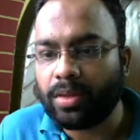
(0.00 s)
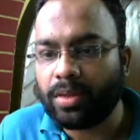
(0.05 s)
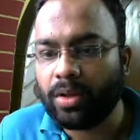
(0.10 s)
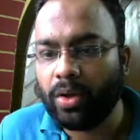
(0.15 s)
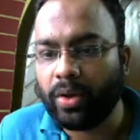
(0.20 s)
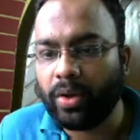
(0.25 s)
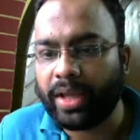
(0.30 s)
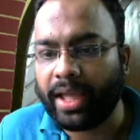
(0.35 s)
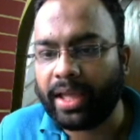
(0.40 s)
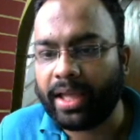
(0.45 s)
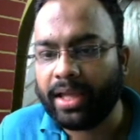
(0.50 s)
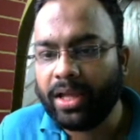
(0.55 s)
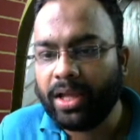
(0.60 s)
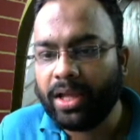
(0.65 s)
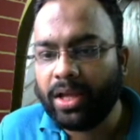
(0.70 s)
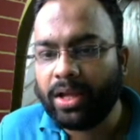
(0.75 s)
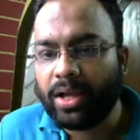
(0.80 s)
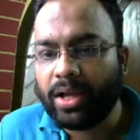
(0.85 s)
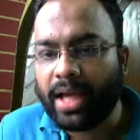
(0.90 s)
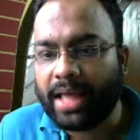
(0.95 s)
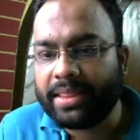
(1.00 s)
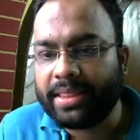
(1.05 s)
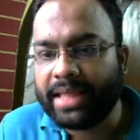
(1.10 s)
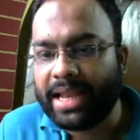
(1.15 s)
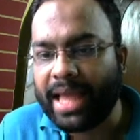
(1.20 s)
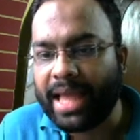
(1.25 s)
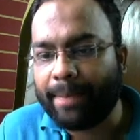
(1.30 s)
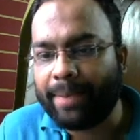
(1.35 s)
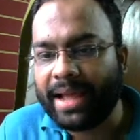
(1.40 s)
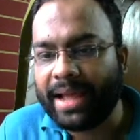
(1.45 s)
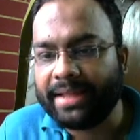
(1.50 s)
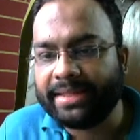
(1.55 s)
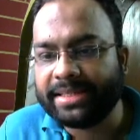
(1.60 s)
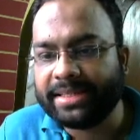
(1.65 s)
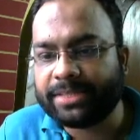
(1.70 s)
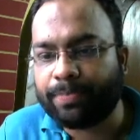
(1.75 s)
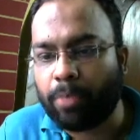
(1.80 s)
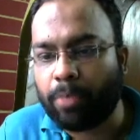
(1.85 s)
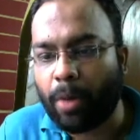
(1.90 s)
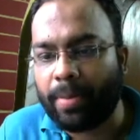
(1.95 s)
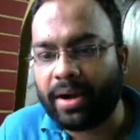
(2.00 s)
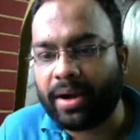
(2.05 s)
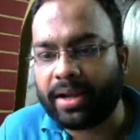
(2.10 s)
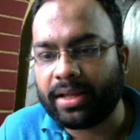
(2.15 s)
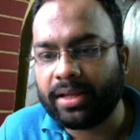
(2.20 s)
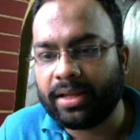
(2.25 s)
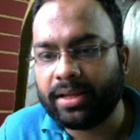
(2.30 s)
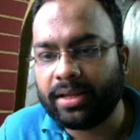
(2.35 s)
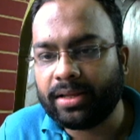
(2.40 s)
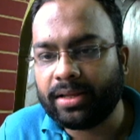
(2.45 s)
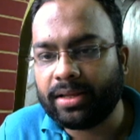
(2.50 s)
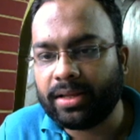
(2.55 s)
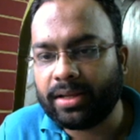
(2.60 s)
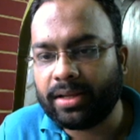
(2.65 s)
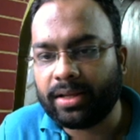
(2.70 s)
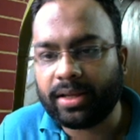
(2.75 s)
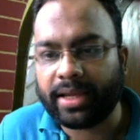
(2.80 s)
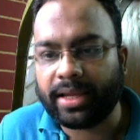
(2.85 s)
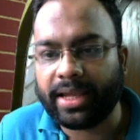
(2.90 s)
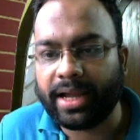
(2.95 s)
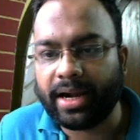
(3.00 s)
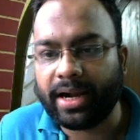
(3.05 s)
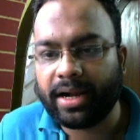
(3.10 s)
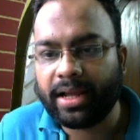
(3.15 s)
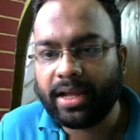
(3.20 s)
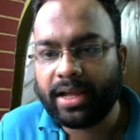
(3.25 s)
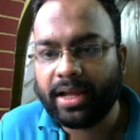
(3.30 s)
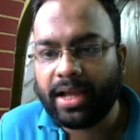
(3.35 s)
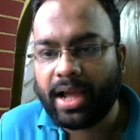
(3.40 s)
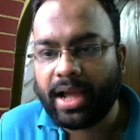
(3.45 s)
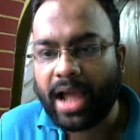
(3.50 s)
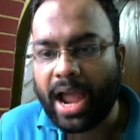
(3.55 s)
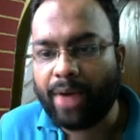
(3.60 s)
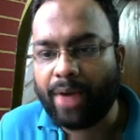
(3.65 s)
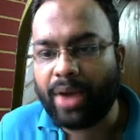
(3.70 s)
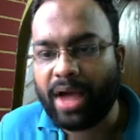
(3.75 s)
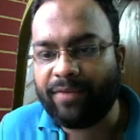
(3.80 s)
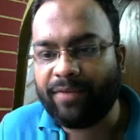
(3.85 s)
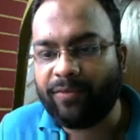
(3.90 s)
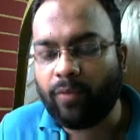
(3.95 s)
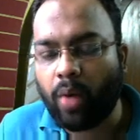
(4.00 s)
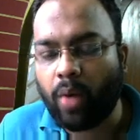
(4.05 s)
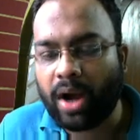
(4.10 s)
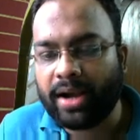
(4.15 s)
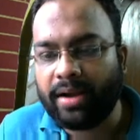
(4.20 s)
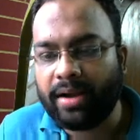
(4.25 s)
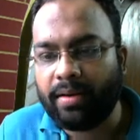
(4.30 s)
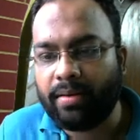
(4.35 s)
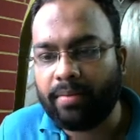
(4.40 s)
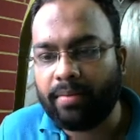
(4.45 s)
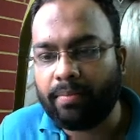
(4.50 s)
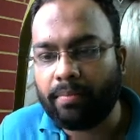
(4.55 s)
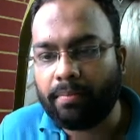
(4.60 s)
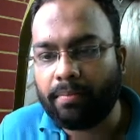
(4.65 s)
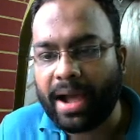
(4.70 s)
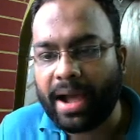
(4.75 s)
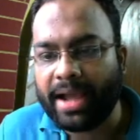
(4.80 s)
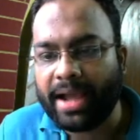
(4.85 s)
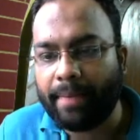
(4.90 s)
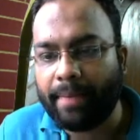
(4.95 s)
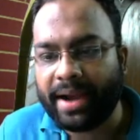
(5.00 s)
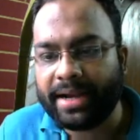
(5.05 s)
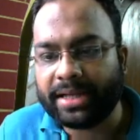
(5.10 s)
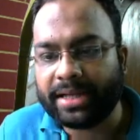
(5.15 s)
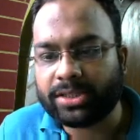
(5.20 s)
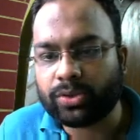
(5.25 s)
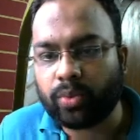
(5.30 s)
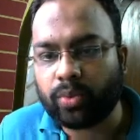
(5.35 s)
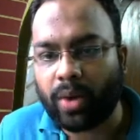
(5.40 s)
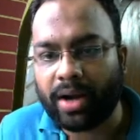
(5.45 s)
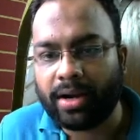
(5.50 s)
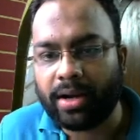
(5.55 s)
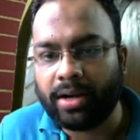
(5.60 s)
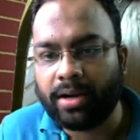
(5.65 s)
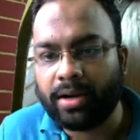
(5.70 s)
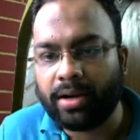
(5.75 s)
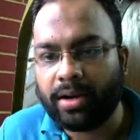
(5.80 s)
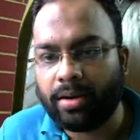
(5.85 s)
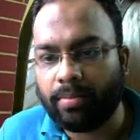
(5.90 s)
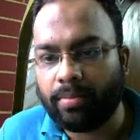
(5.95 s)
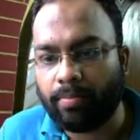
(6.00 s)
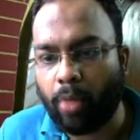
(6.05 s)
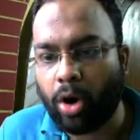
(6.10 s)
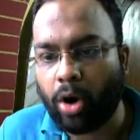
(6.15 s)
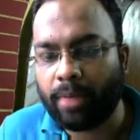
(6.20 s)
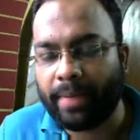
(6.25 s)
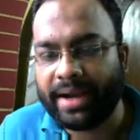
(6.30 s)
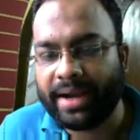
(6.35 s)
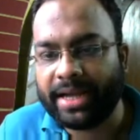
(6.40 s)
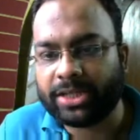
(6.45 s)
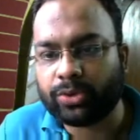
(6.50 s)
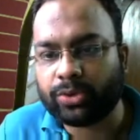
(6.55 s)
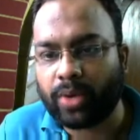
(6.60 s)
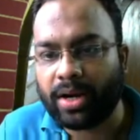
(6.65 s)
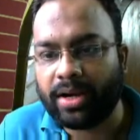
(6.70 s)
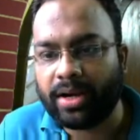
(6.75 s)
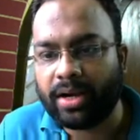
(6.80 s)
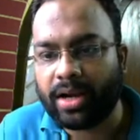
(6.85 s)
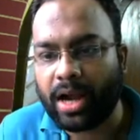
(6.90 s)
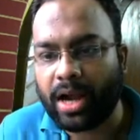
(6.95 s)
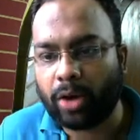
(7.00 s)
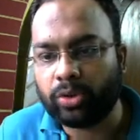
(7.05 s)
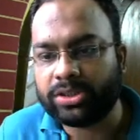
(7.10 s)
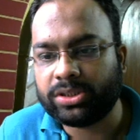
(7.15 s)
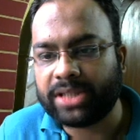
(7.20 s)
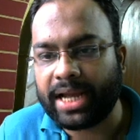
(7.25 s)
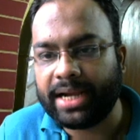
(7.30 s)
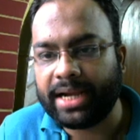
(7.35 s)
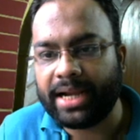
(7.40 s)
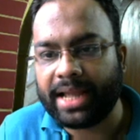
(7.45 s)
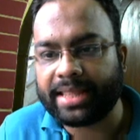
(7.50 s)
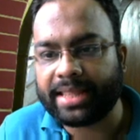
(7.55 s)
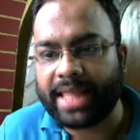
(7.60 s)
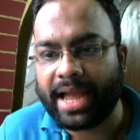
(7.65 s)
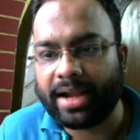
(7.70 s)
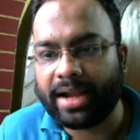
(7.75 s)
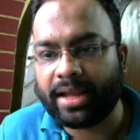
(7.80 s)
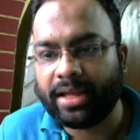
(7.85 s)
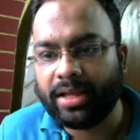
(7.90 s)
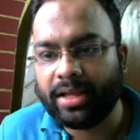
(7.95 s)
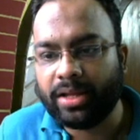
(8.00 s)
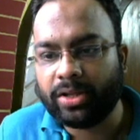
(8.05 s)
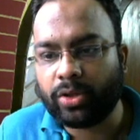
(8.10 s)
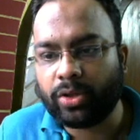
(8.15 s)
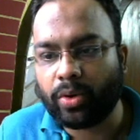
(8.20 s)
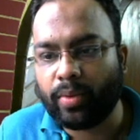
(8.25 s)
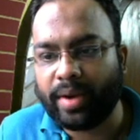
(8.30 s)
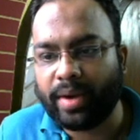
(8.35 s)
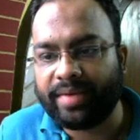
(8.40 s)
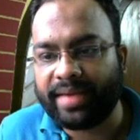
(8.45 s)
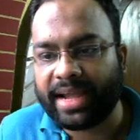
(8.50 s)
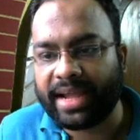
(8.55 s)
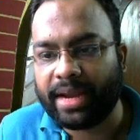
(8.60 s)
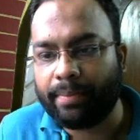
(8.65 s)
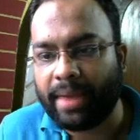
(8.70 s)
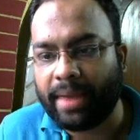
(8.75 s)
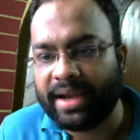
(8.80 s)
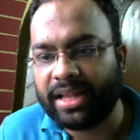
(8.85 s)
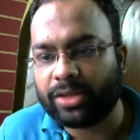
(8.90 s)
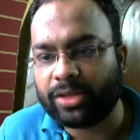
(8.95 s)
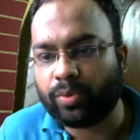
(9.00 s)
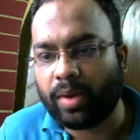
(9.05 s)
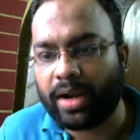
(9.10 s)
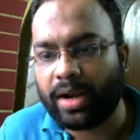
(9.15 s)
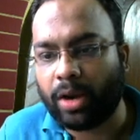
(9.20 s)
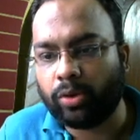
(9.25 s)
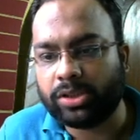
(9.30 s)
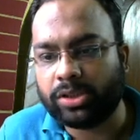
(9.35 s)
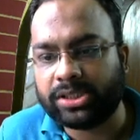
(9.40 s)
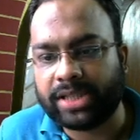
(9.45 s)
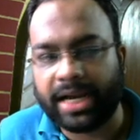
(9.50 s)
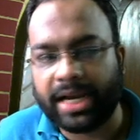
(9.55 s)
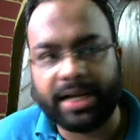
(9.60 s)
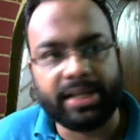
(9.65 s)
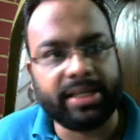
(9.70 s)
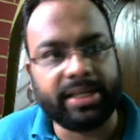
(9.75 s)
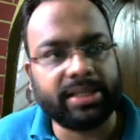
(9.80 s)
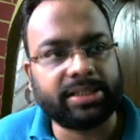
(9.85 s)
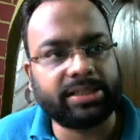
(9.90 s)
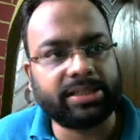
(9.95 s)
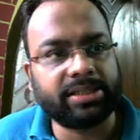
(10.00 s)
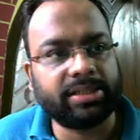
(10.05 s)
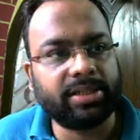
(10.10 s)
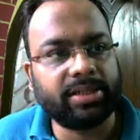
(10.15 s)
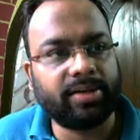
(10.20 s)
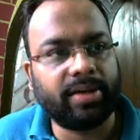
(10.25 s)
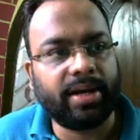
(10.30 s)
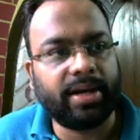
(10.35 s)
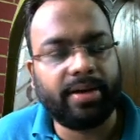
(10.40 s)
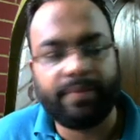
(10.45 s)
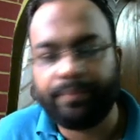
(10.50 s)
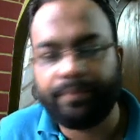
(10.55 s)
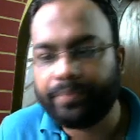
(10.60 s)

okay, and then apply this property here, I would have 1 by minus 1 mod minus 1 outside like that. So we have taken minus 1 outside this, right?